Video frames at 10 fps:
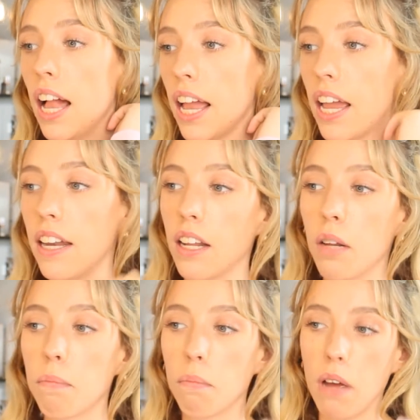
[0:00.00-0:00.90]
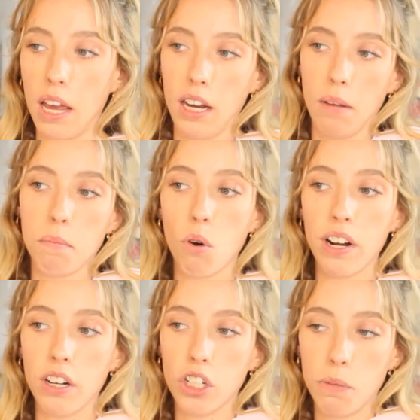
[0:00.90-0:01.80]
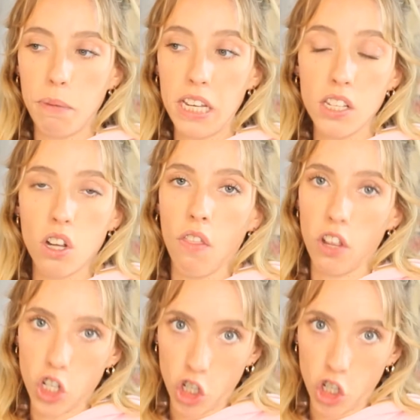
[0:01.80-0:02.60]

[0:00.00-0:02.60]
and an embroidered piece on the